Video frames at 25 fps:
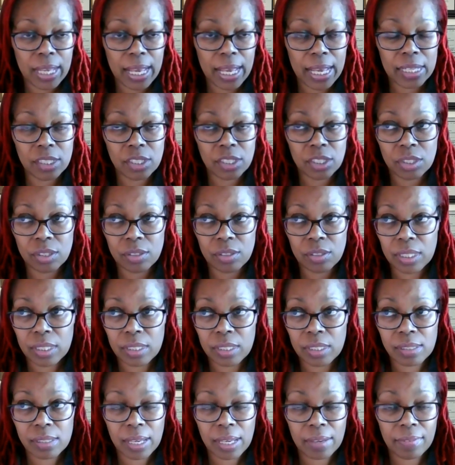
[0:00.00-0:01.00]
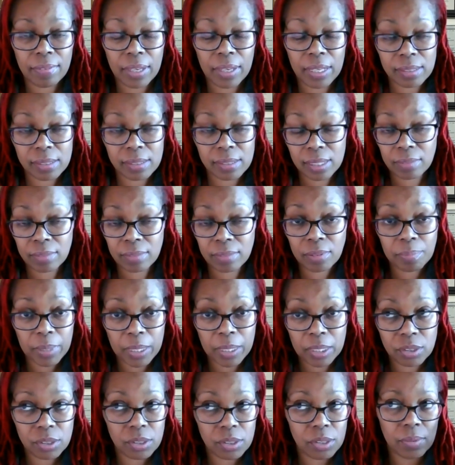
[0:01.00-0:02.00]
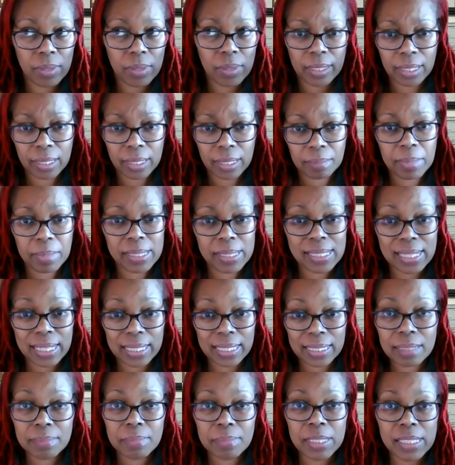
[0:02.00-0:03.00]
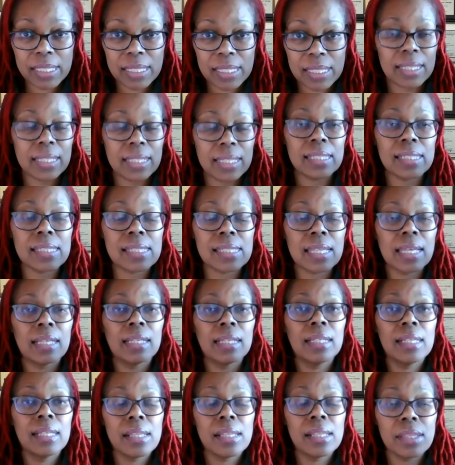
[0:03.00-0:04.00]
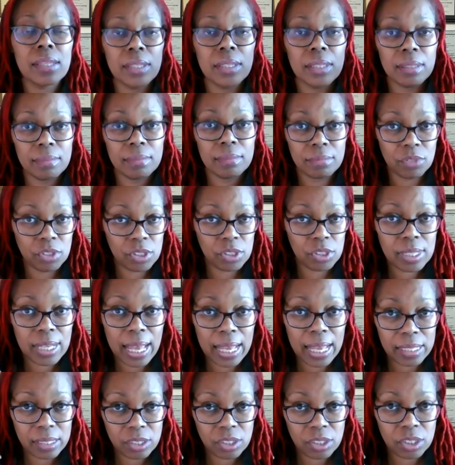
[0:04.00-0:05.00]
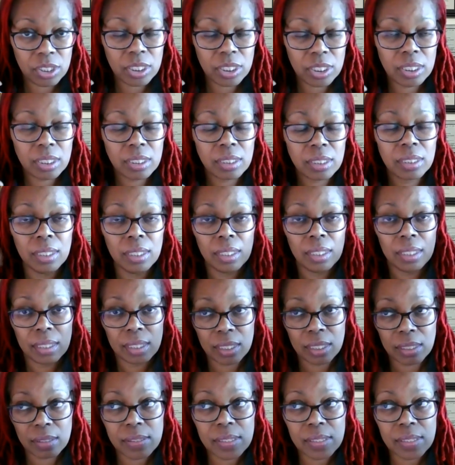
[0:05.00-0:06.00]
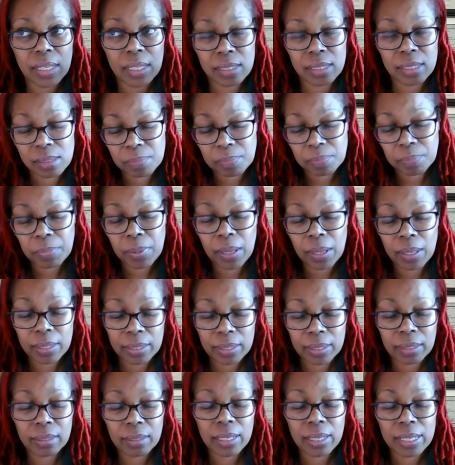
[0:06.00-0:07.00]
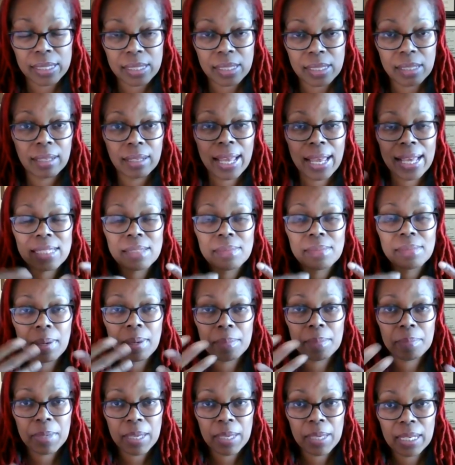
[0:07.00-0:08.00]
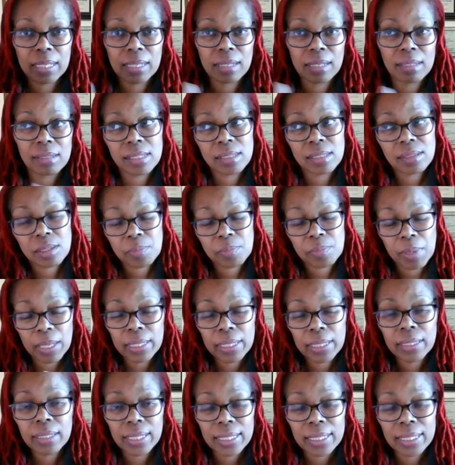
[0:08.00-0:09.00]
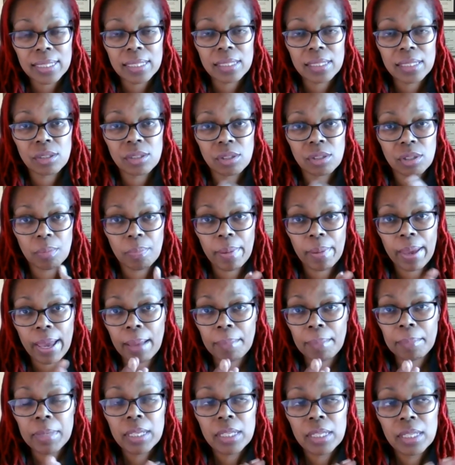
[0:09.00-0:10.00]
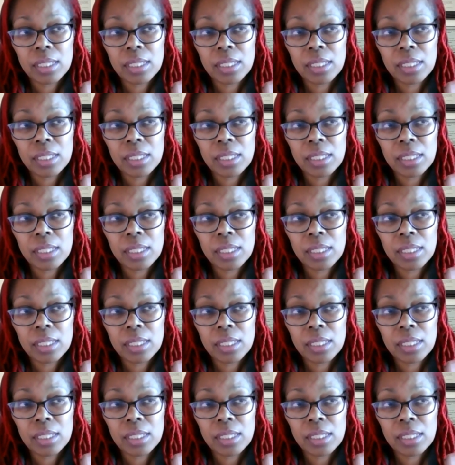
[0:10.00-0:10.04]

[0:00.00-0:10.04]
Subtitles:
last year, I've had several patients who had like mastectomies and things just last year. And I'll say it's probably a good idea, they'll ask my opinion, I'll say it's probably a good idea to do the PAP